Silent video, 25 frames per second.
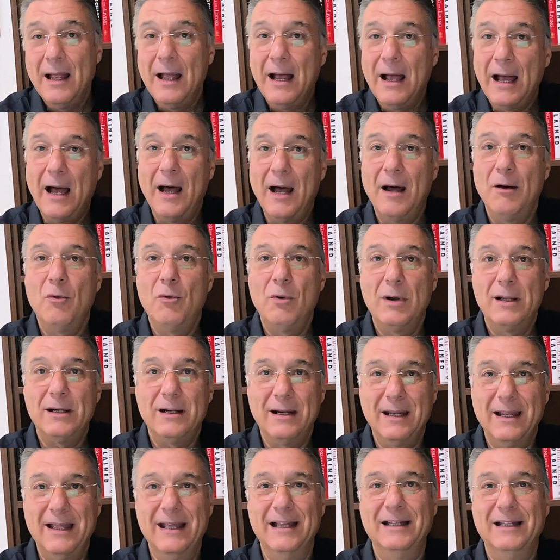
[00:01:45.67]
our
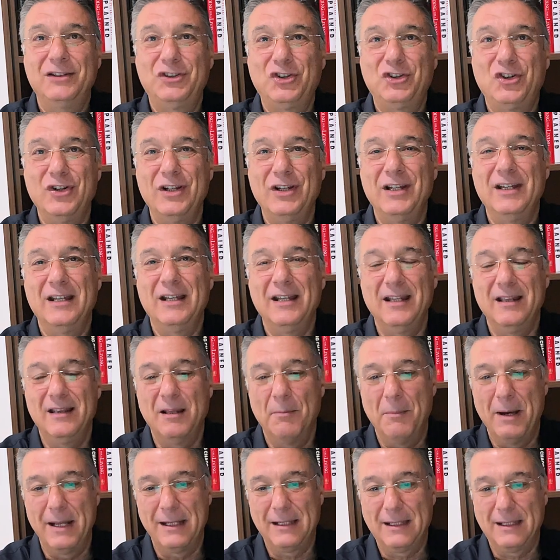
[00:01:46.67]
entry in the
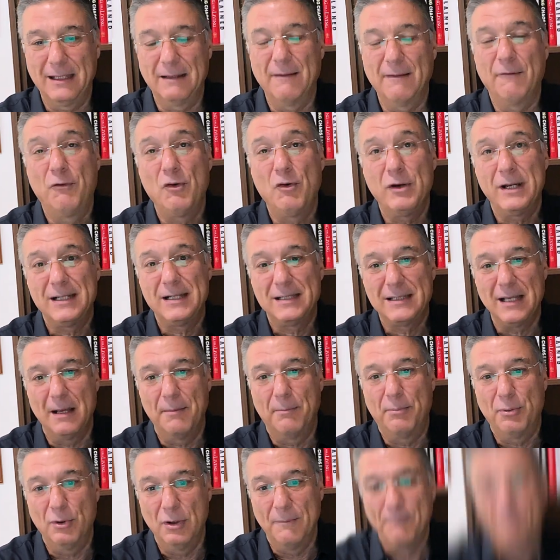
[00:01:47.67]
market. For example,